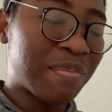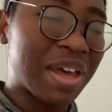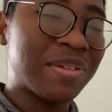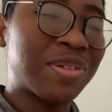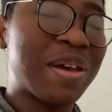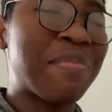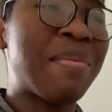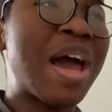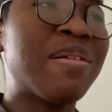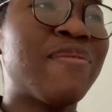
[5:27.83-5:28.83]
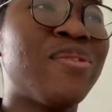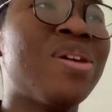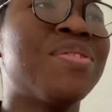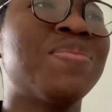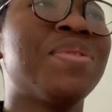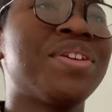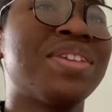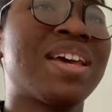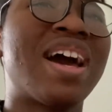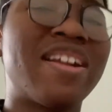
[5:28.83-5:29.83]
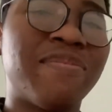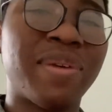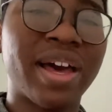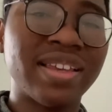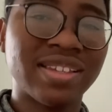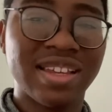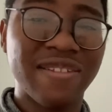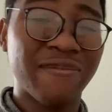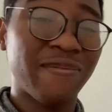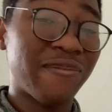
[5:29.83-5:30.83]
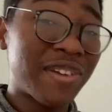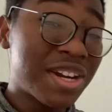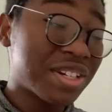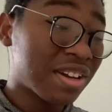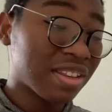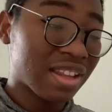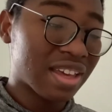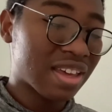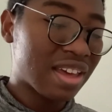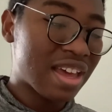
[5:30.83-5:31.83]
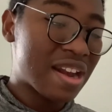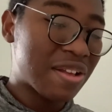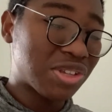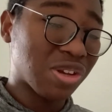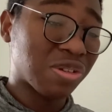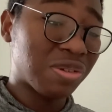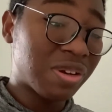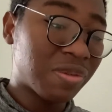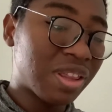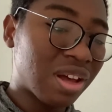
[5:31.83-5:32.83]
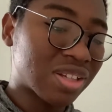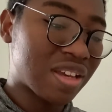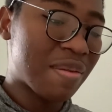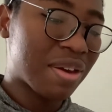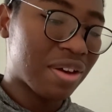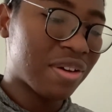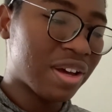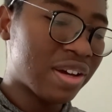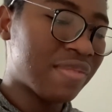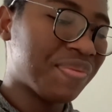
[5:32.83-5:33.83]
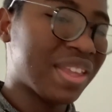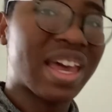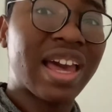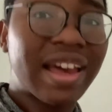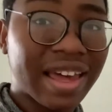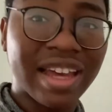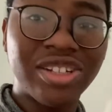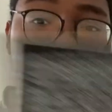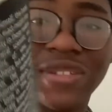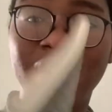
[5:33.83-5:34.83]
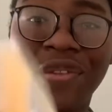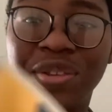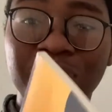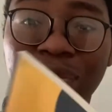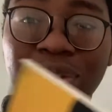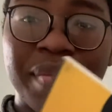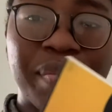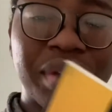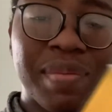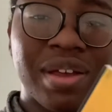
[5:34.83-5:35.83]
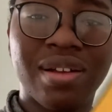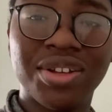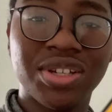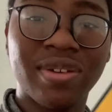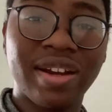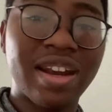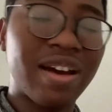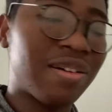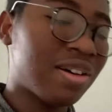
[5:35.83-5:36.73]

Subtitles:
so like my review on this book is like kind of biased because I didn't finish it. Like it was like a really long time ago. Like I just found this book in my closet right now,